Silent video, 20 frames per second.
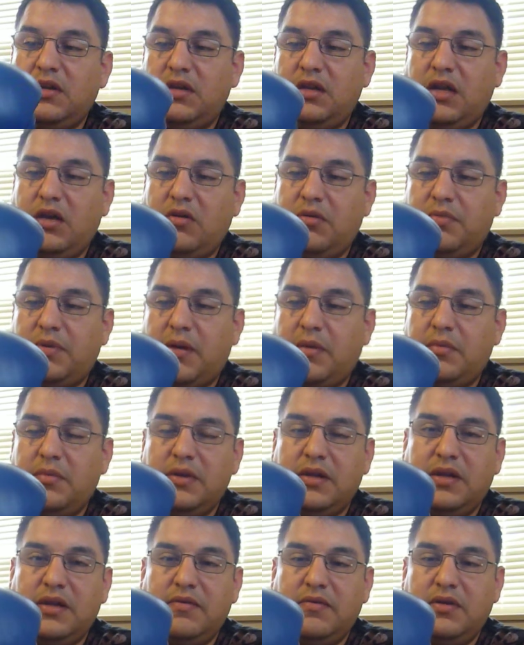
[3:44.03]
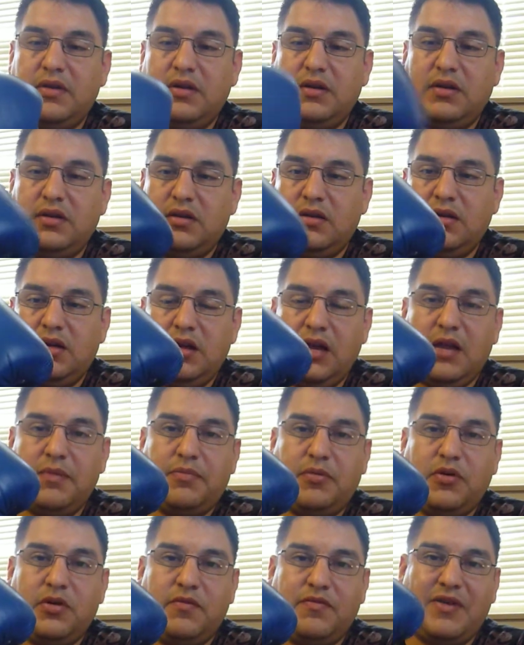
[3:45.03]
I would probably give it an
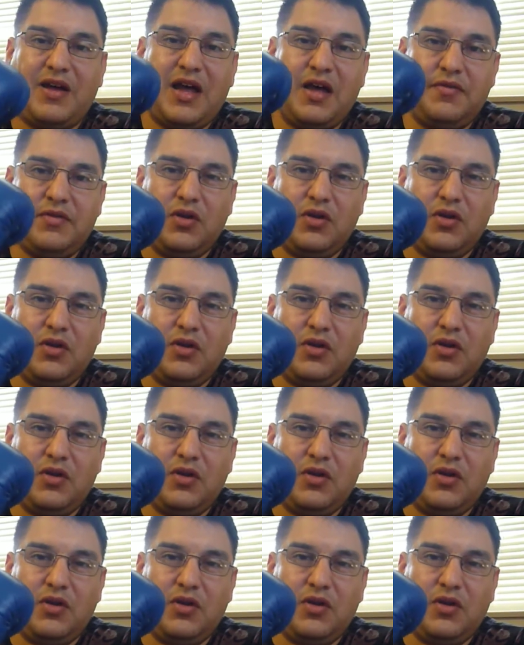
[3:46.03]
8.5,